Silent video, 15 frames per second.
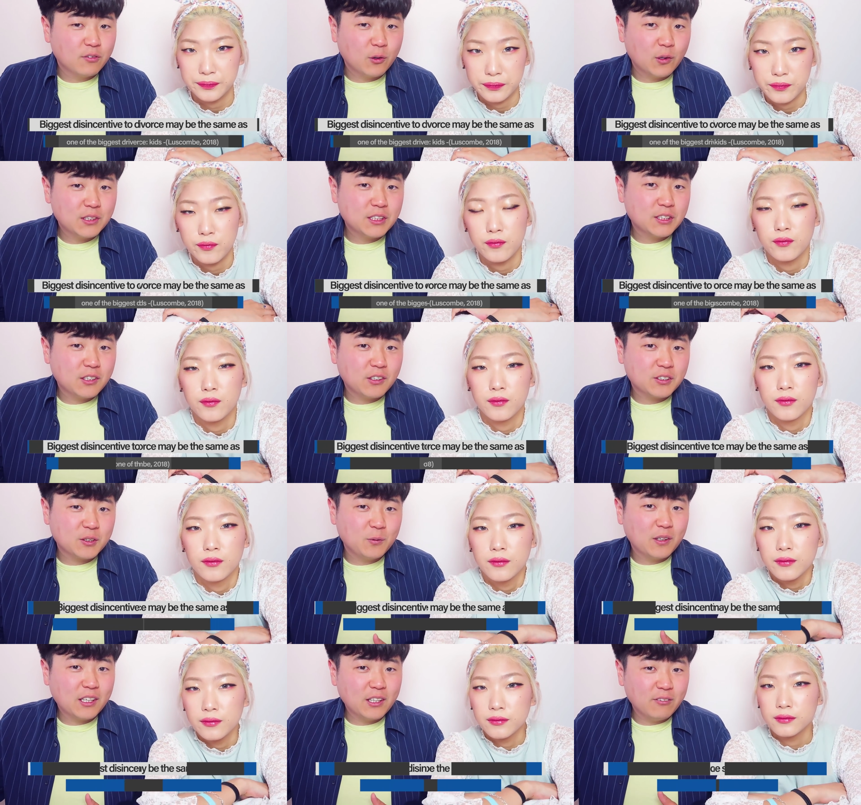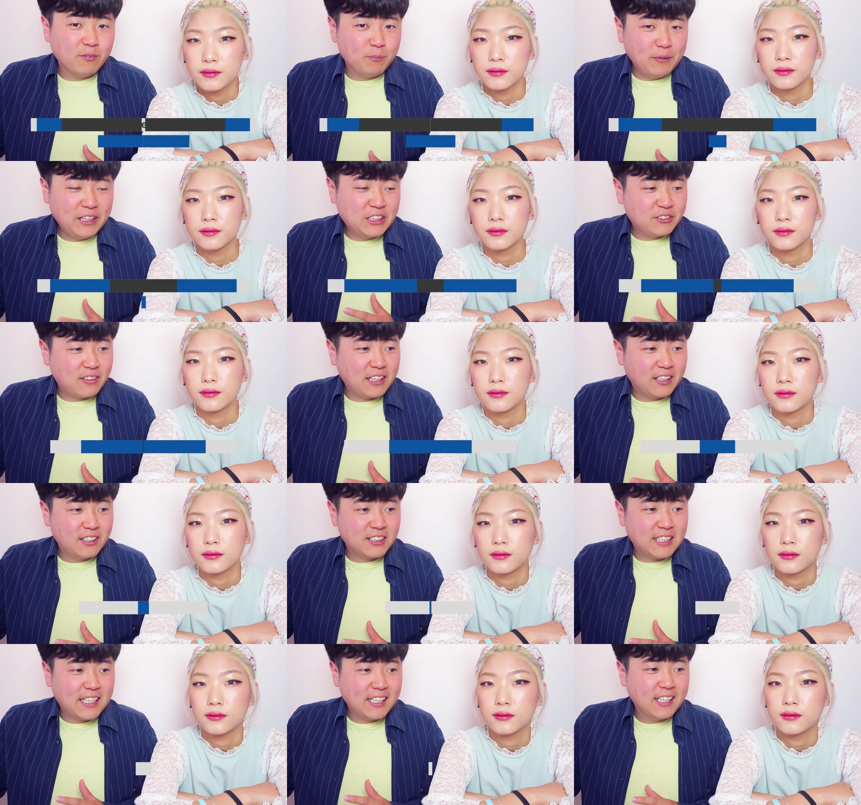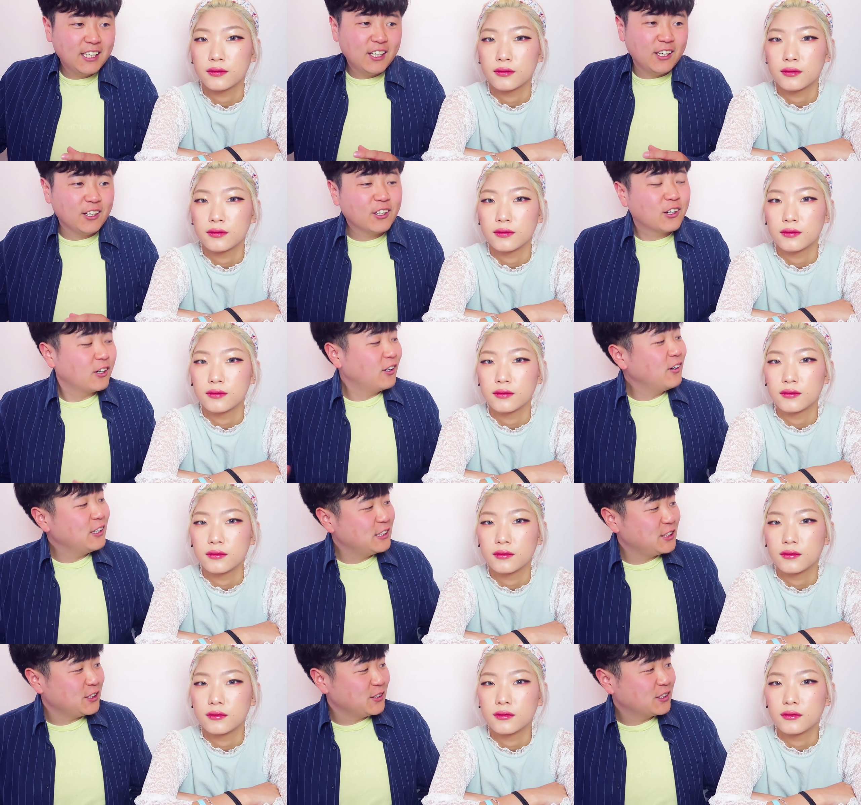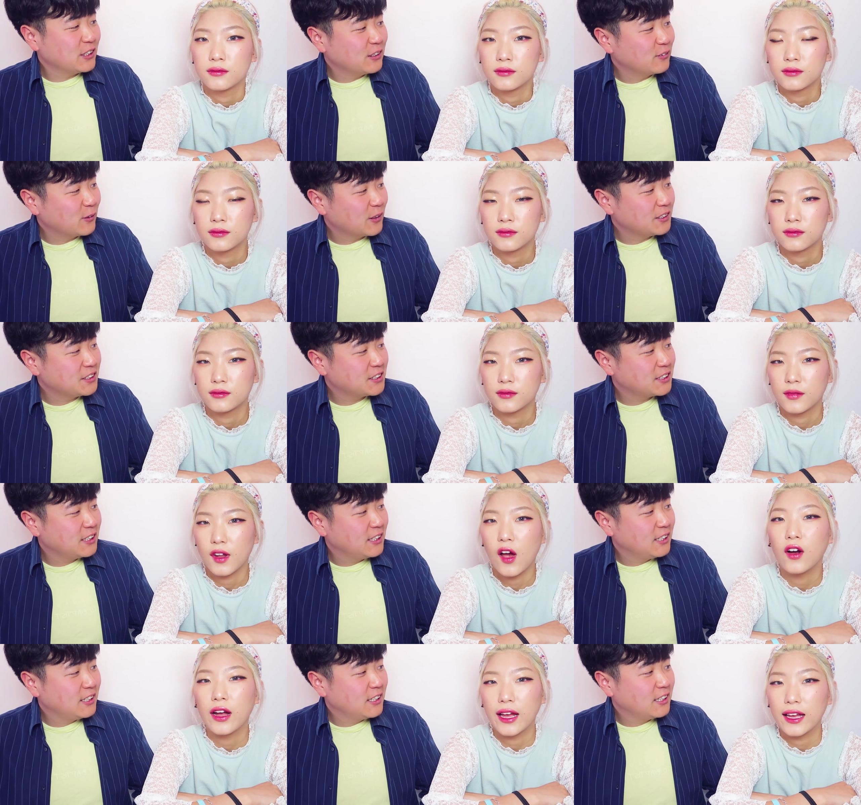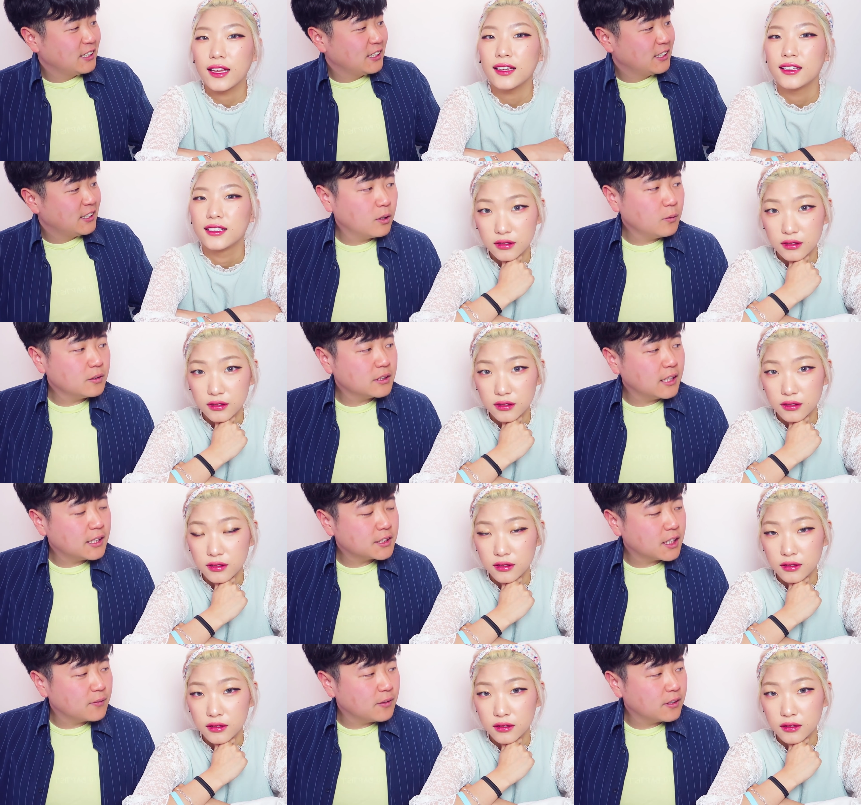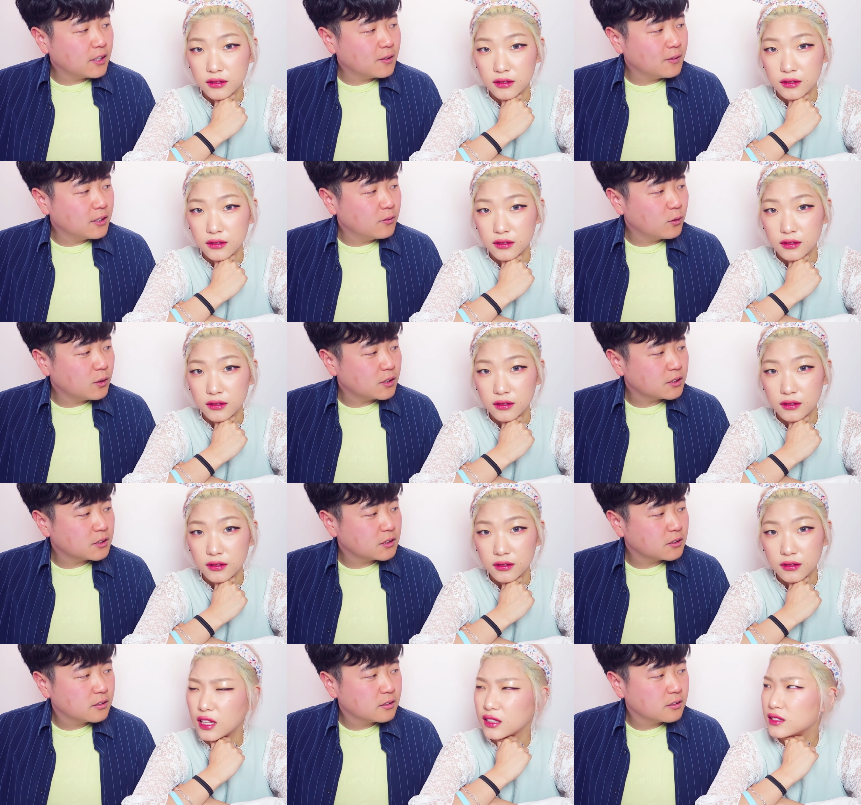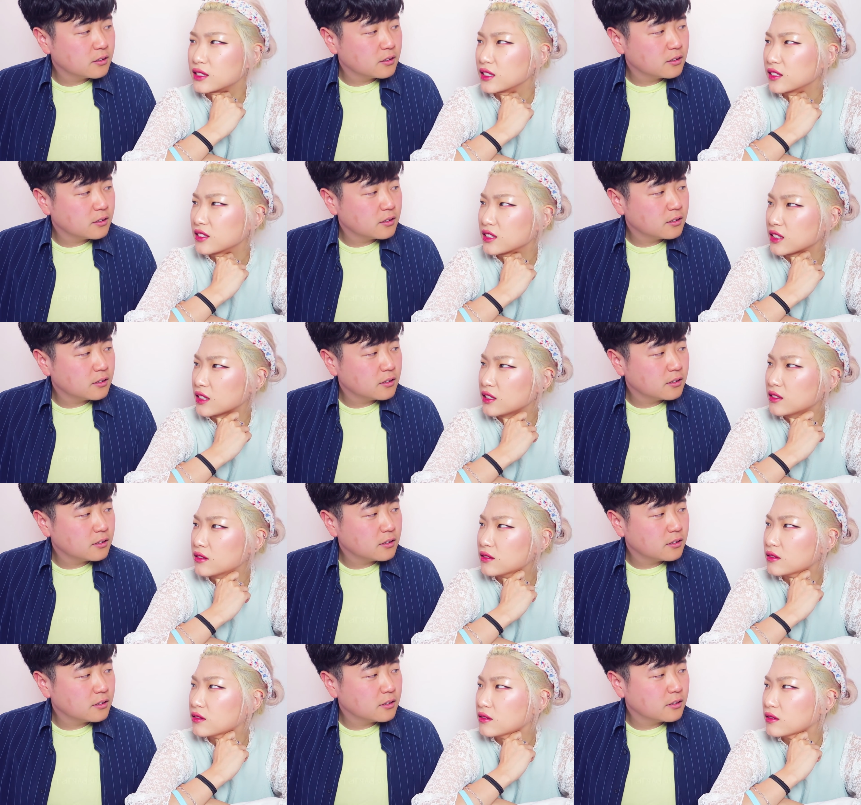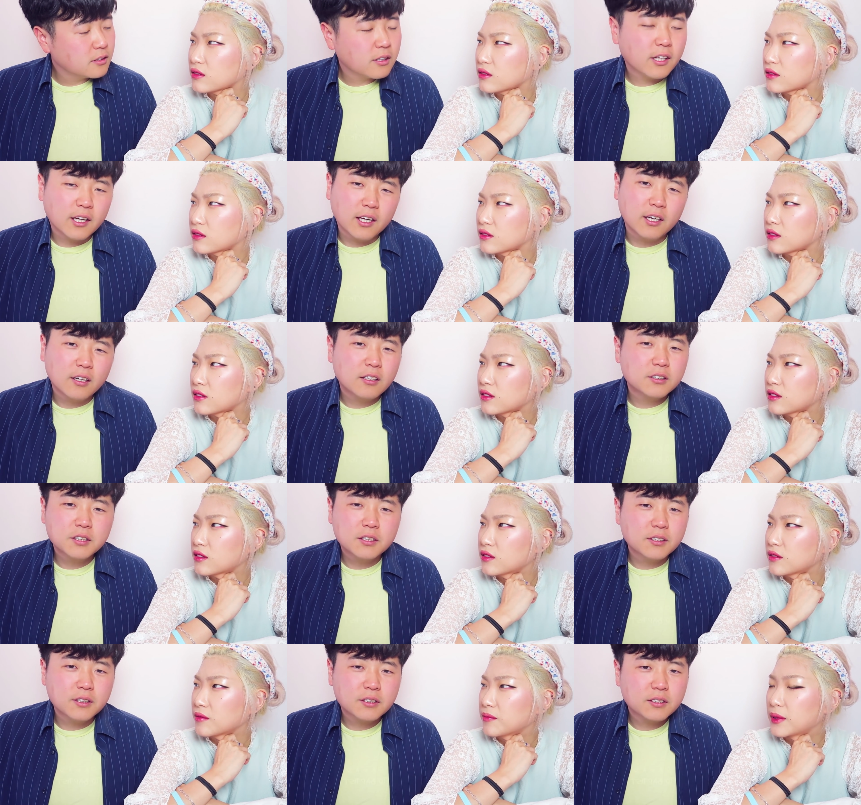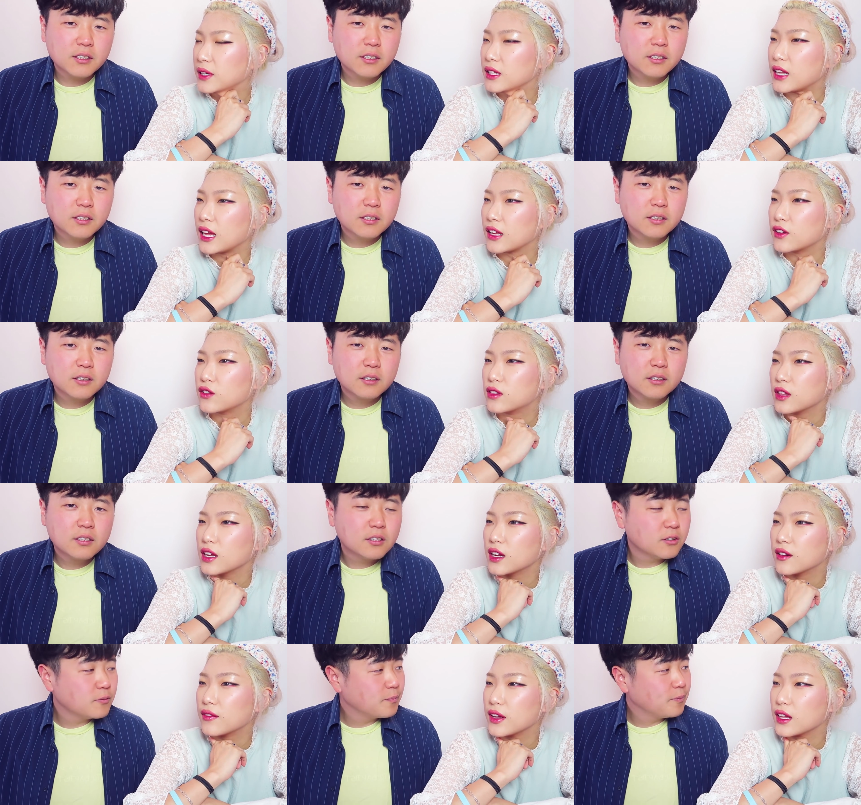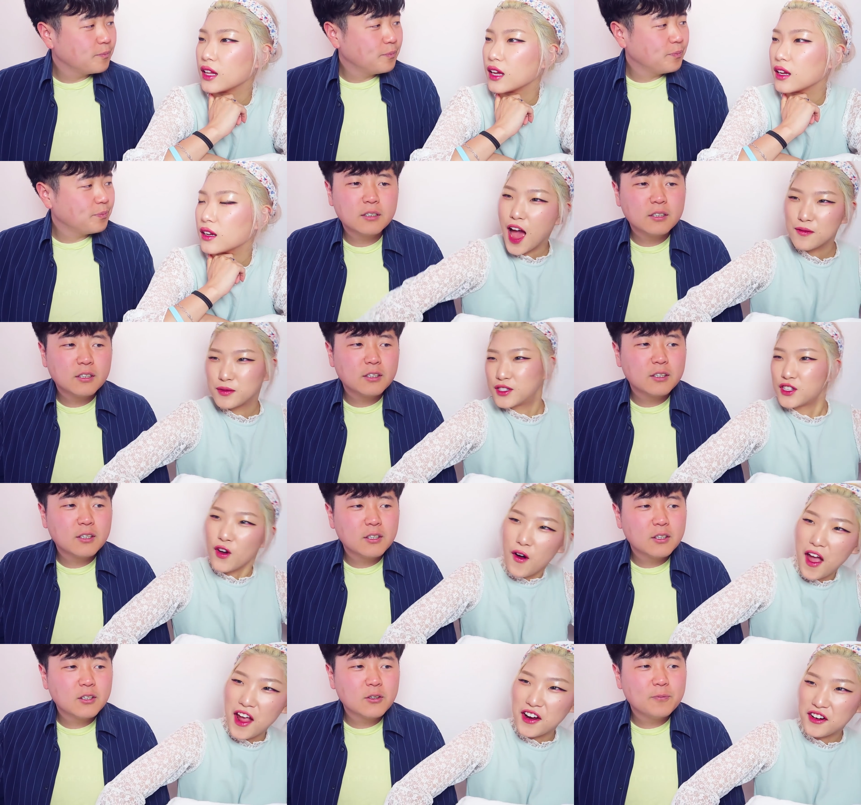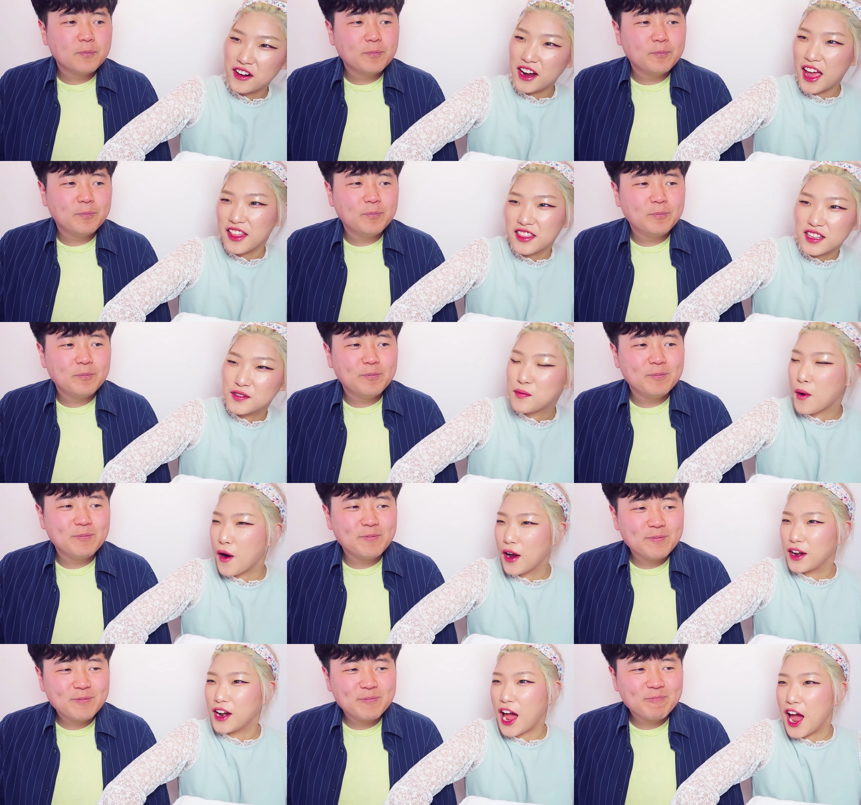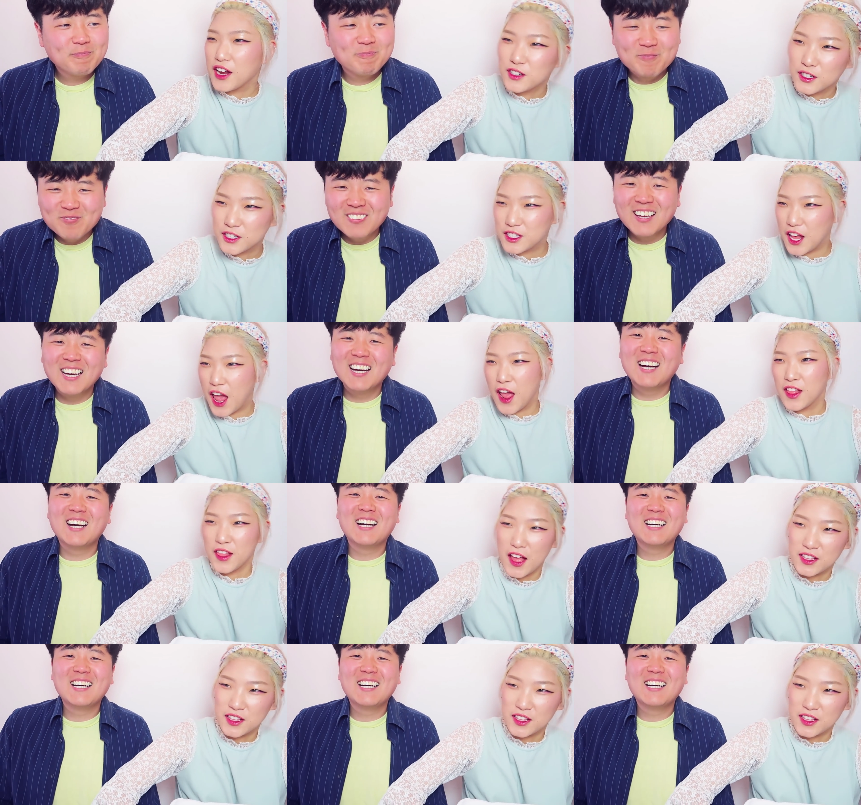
Speaker 1: divorce is also one of the major factors that encourage you to divorce. Okay. When was the last time you thought about divorce?
Speaker 2: Not seriously.
Speaker 1: Yeah, not serious.
Speaker 2: But like you think of it like I'm so angry at this point, I just say